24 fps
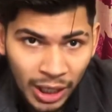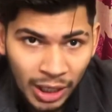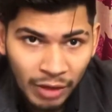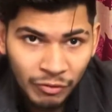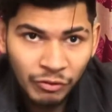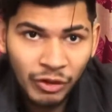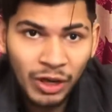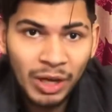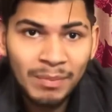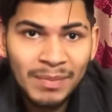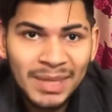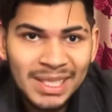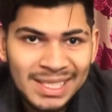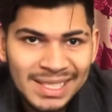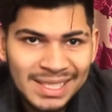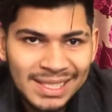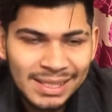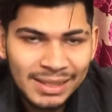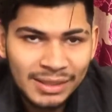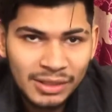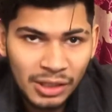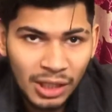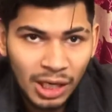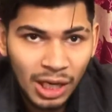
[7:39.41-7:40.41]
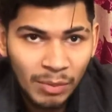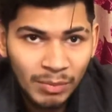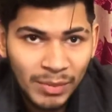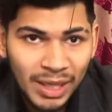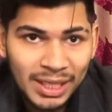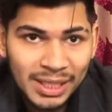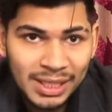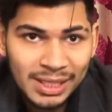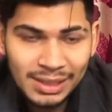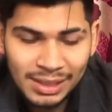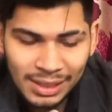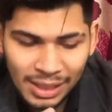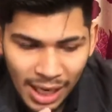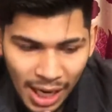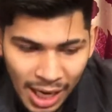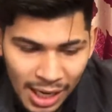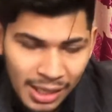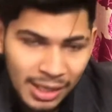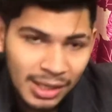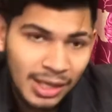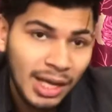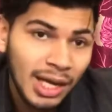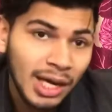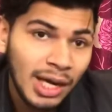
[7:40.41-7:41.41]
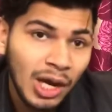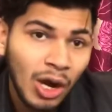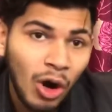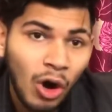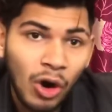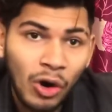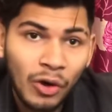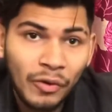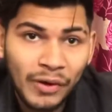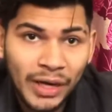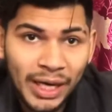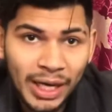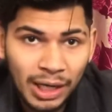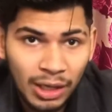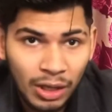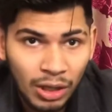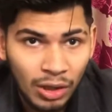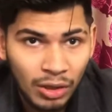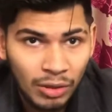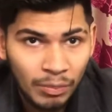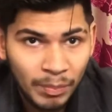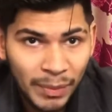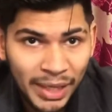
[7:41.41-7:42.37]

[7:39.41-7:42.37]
famous term, that is ulnar or